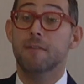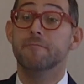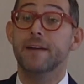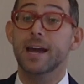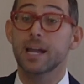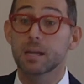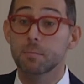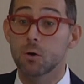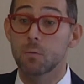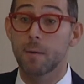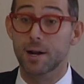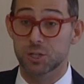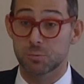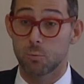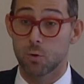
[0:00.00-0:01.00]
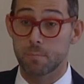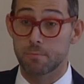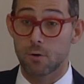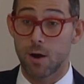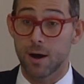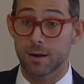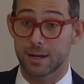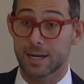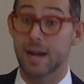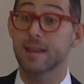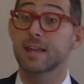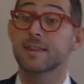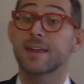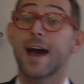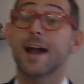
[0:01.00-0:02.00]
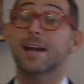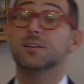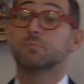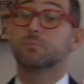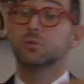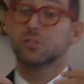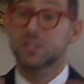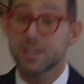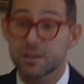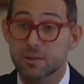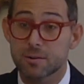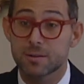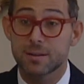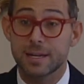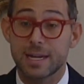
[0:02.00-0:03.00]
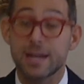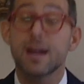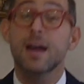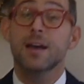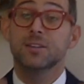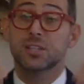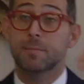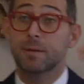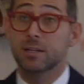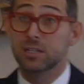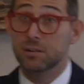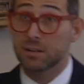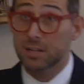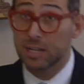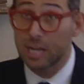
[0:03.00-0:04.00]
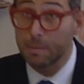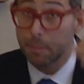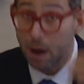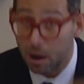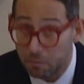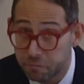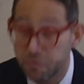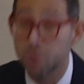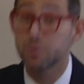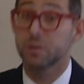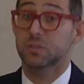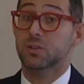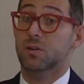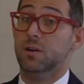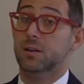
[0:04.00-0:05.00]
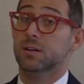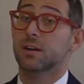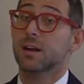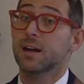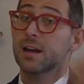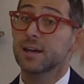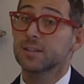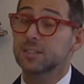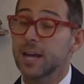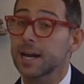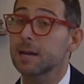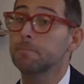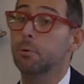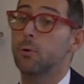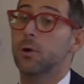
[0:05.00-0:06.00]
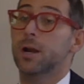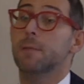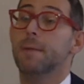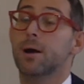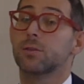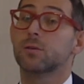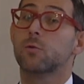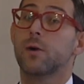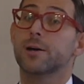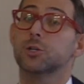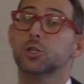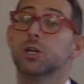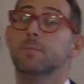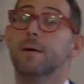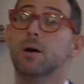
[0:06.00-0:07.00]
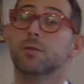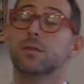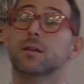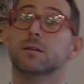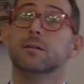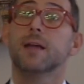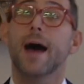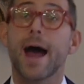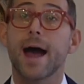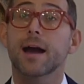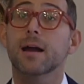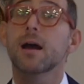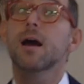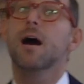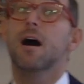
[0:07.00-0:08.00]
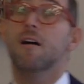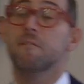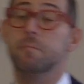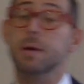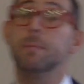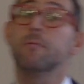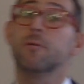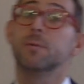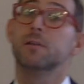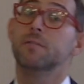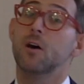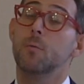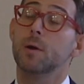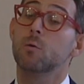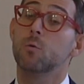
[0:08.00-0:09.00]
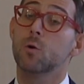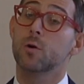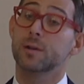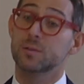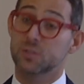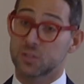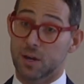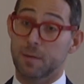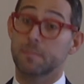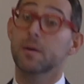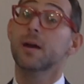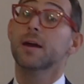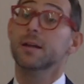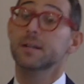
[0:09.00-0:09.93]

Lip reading: available much more broadly. And I think that is particularly something to keep a focus on. Second point about the question about the lack of people from the developing world in some